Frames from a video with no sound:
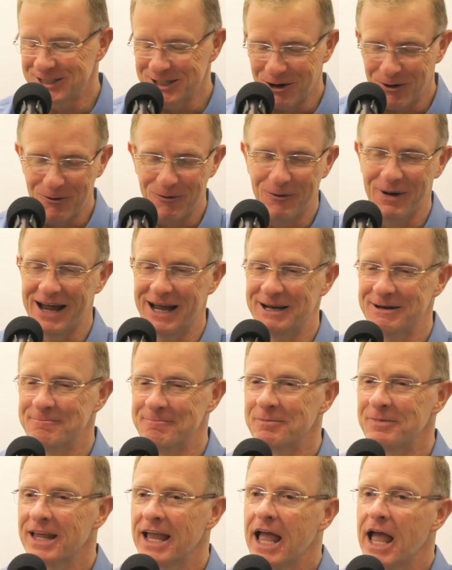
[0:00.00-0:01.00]
So
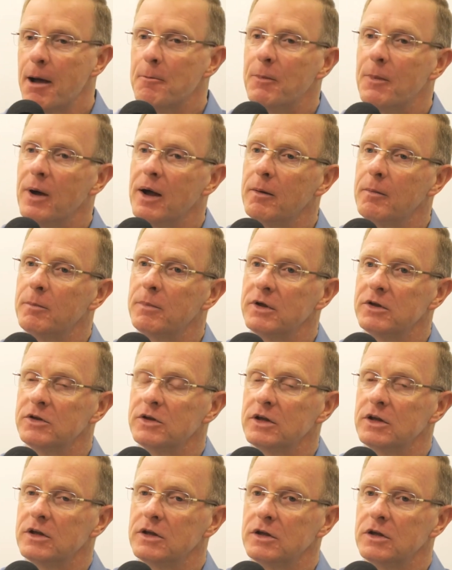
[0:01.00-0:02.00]
wet. But
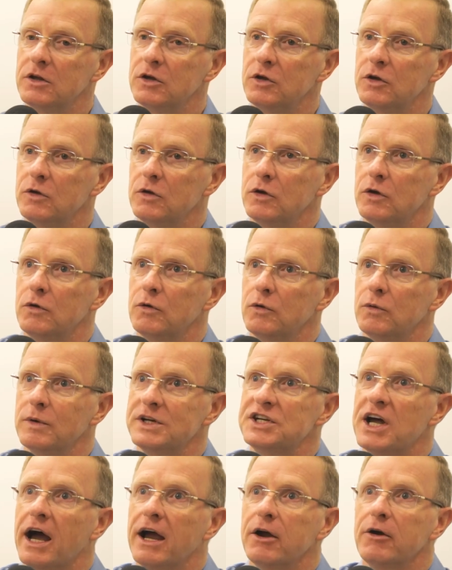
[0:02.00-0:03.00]
you're
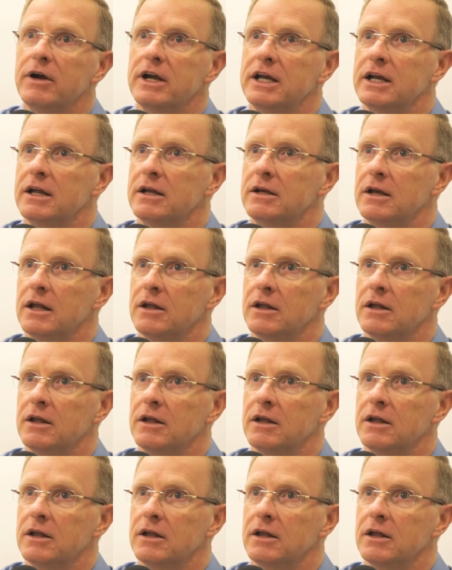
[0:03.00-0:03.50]
retiring at,